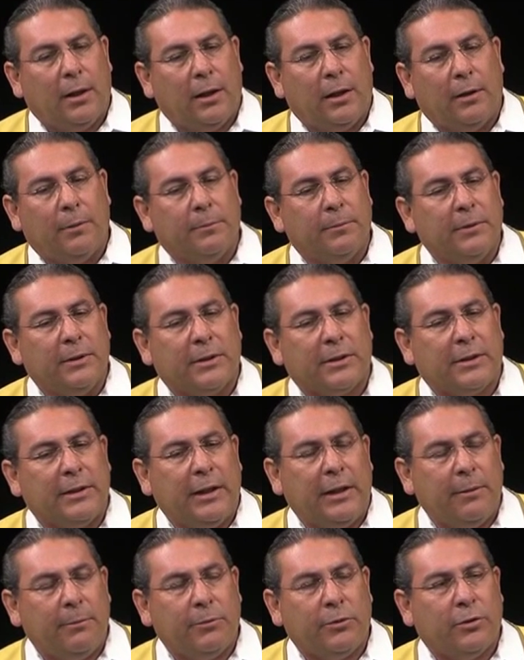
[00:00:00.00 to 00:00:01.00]
Um,
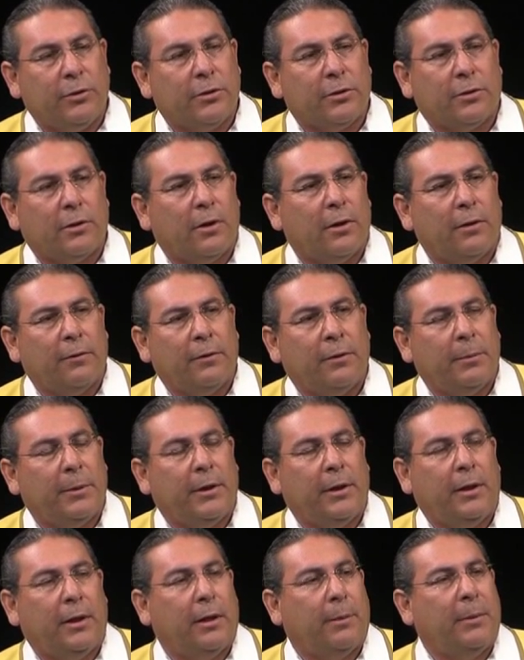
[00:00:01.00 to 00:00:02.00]
STEM should start in the
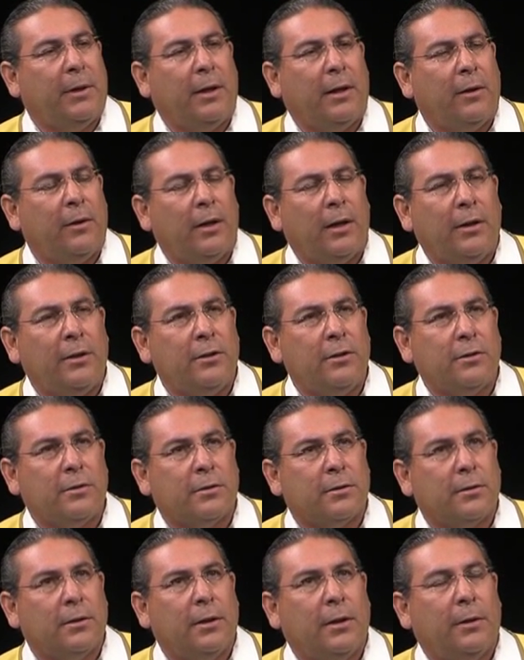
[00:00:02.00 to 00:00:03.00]
beginning. I mean, I, I
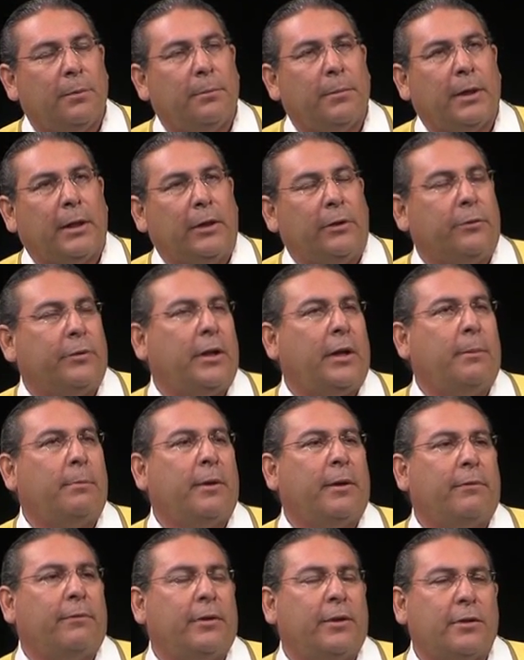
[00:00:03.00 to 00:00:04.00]
just, uh, my dream,
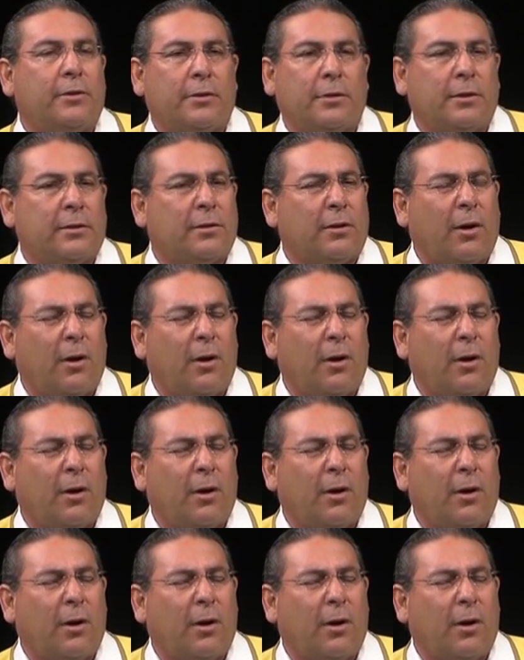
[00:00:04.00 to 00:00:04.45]
my vision has